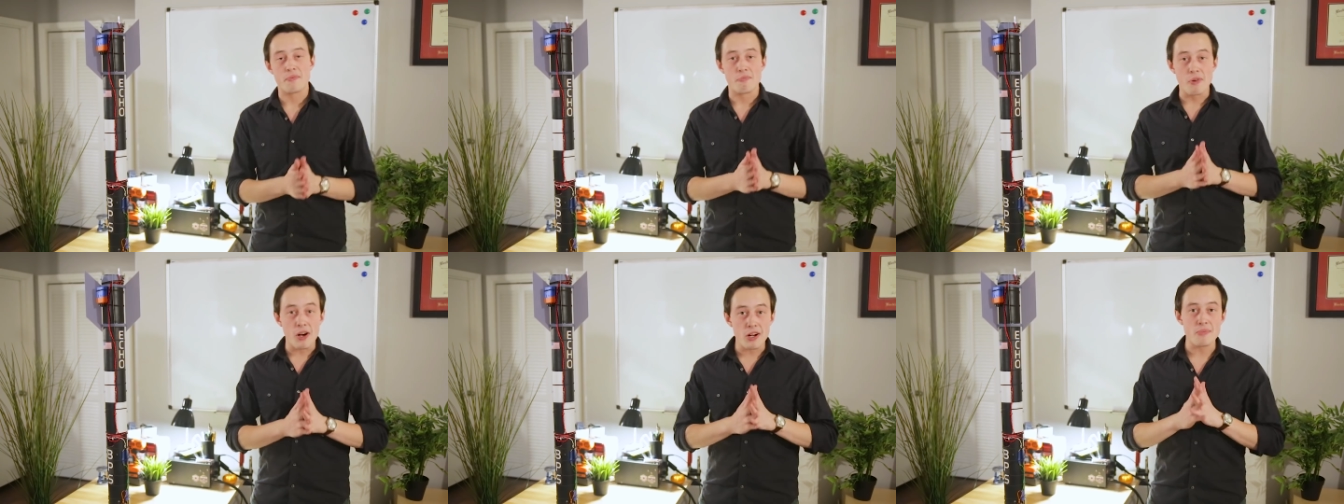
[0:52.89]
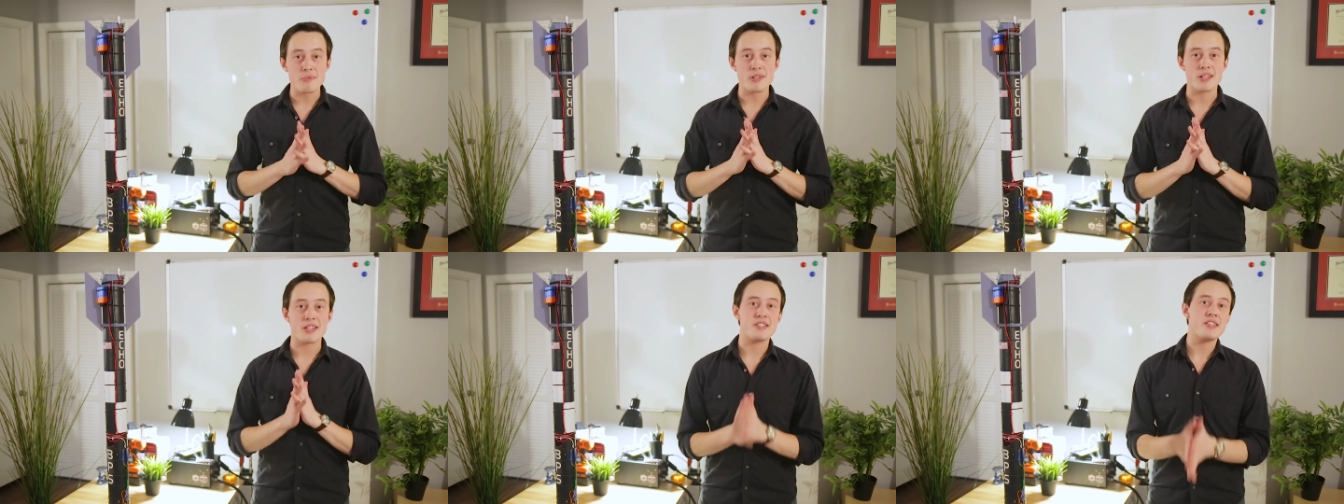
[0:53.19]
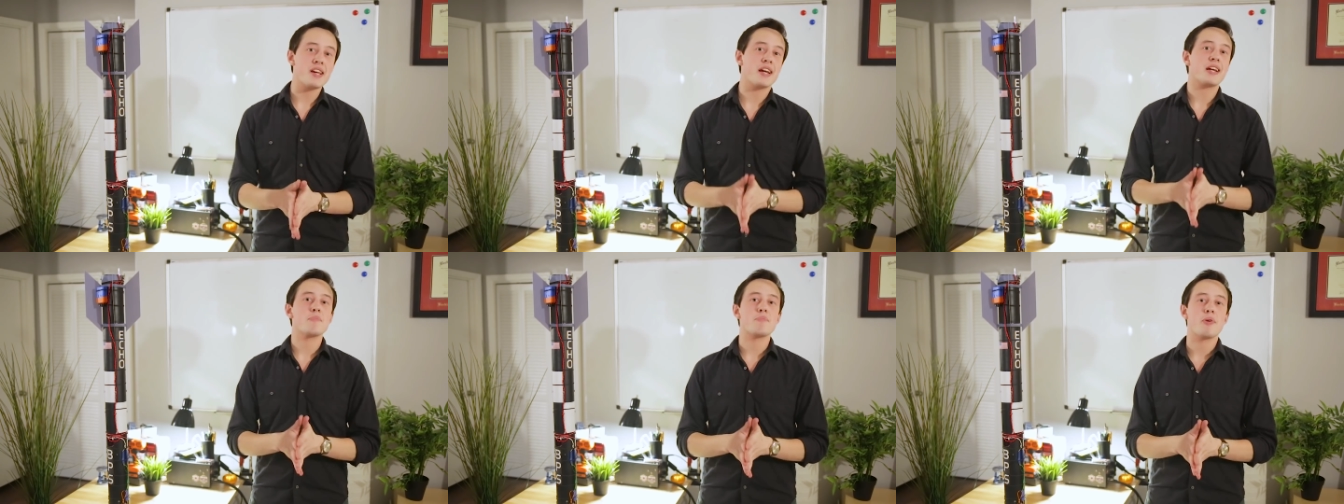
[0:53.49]
and welcome to the
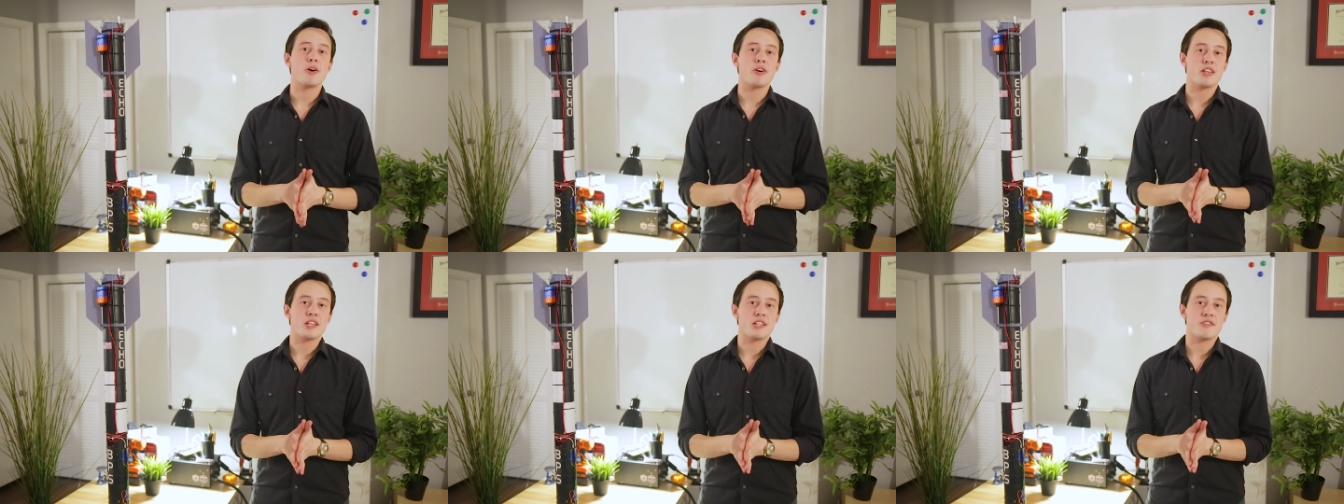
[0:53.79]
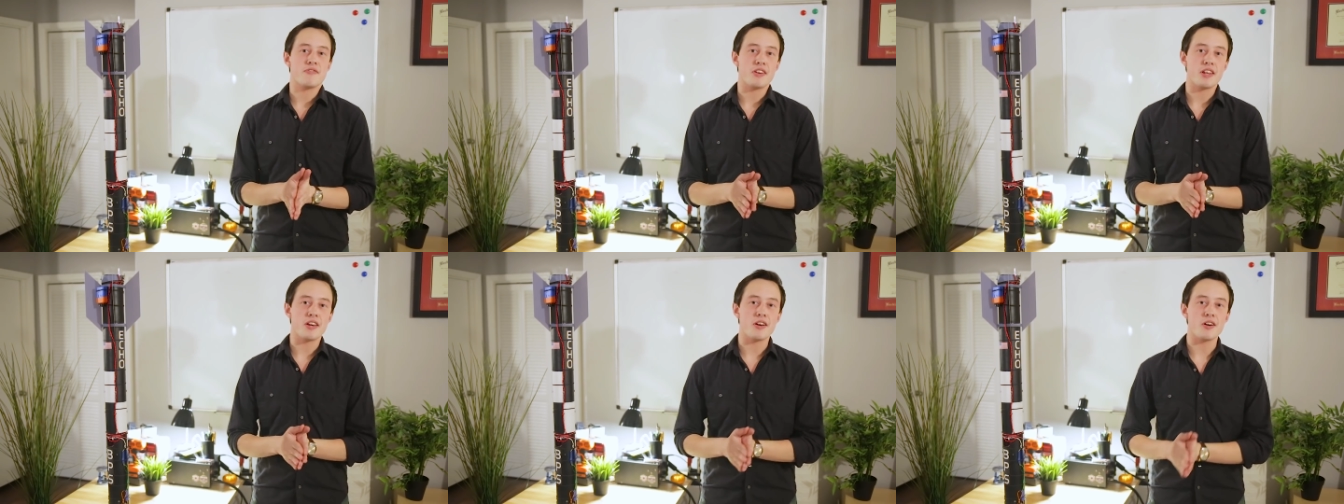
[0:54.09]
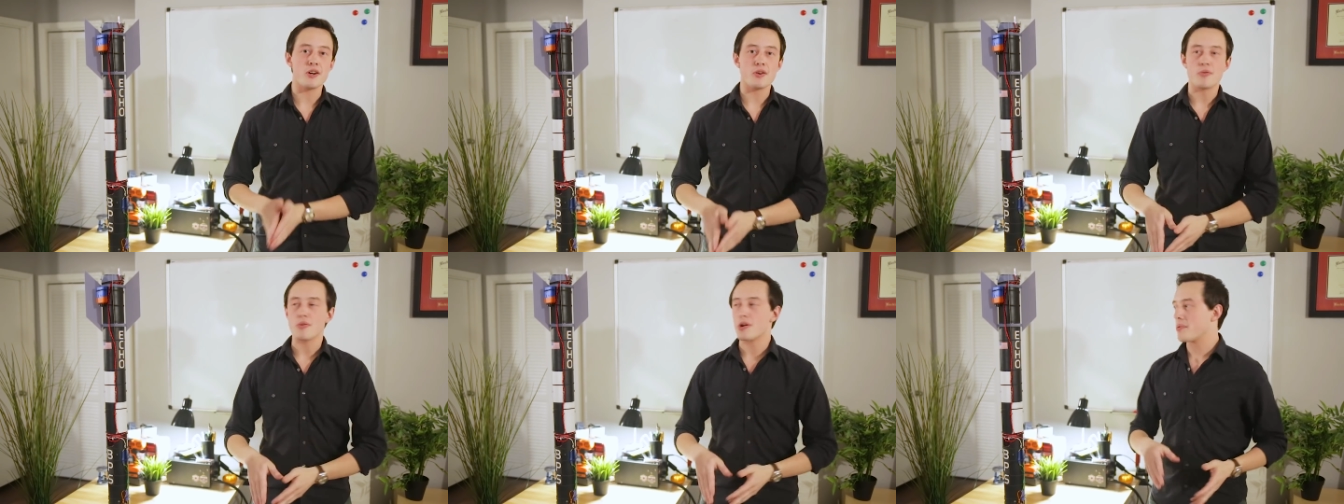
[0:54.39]
second part of this
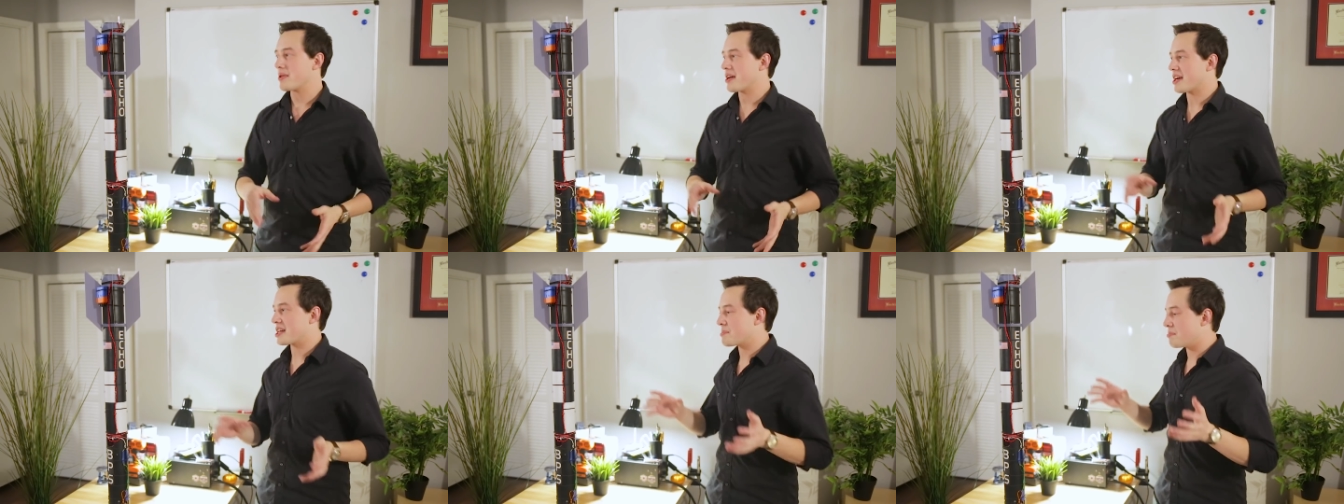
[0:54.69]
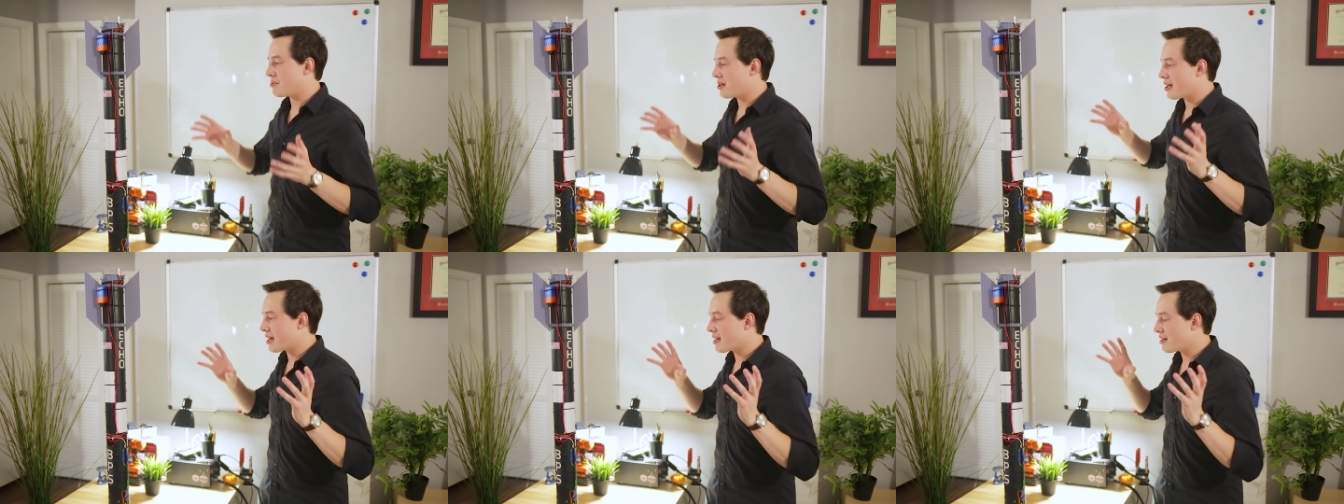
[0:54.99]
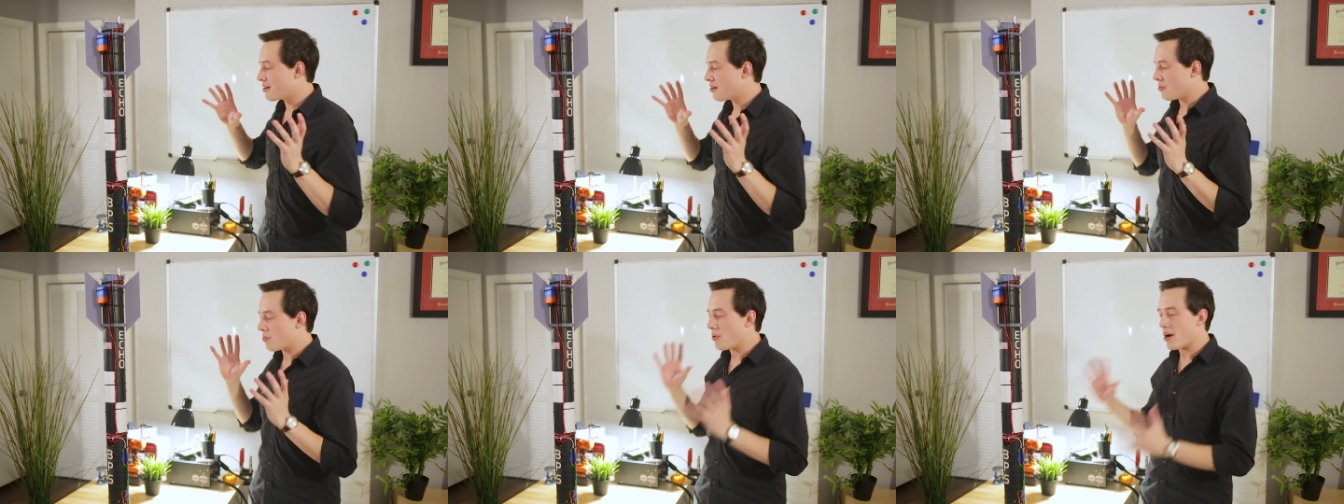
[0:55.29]
video where we
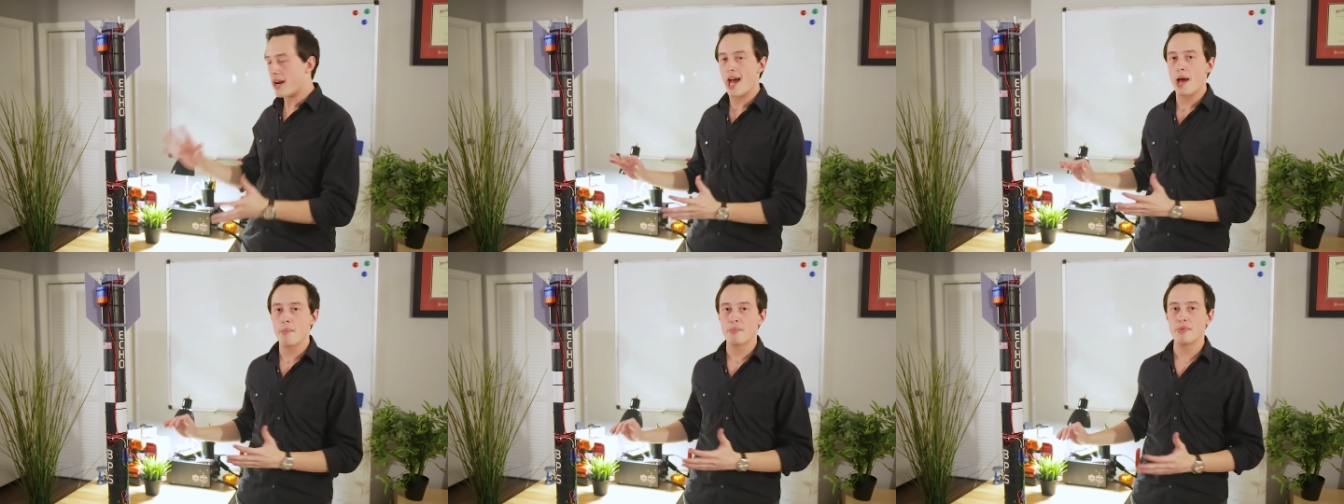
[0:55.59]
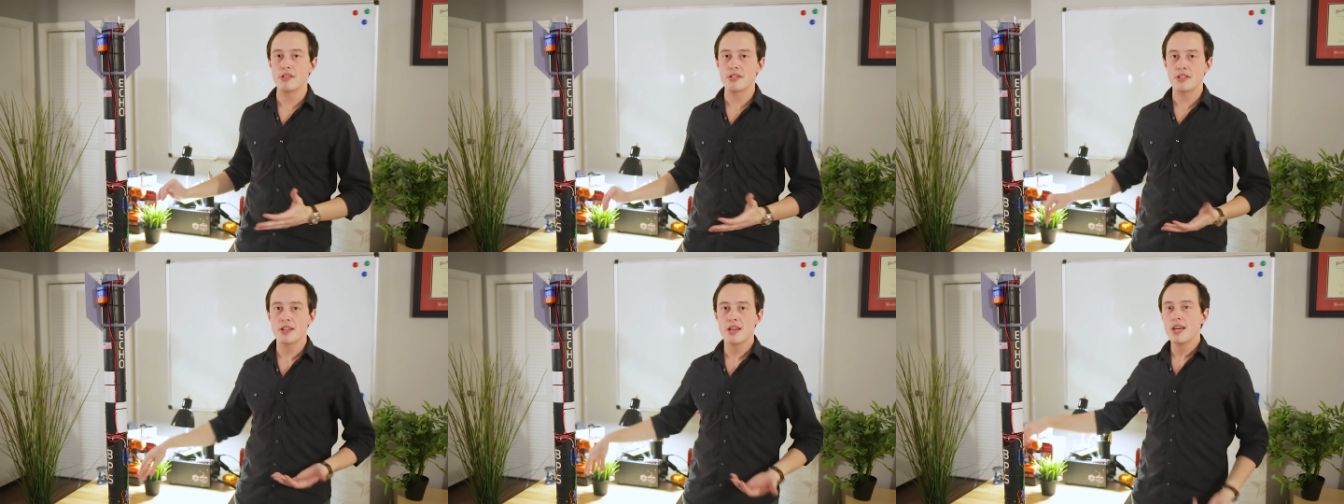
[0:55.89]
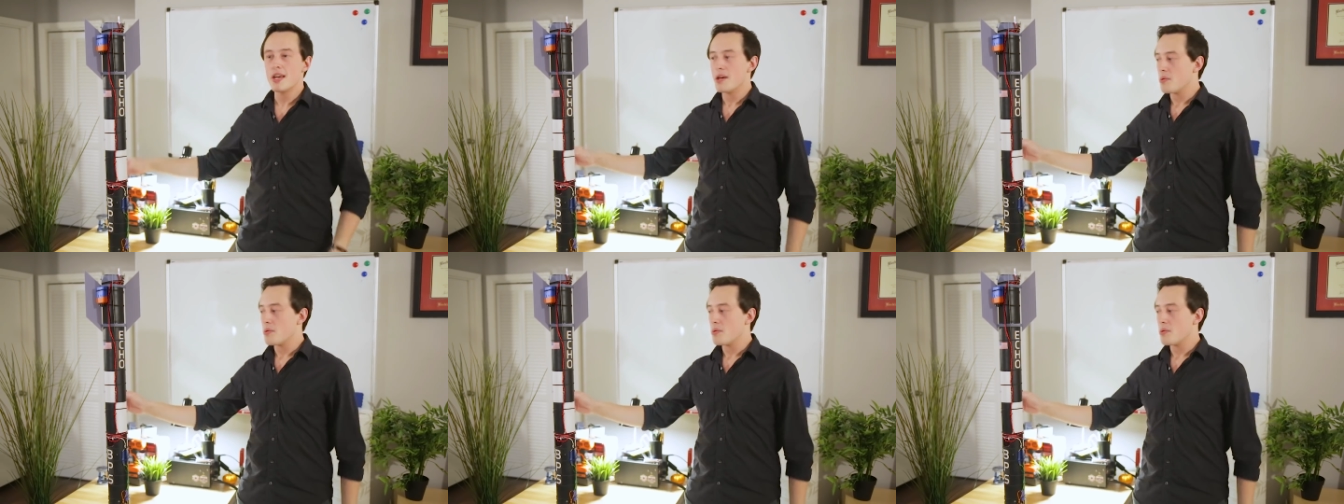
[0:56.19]
explain what happened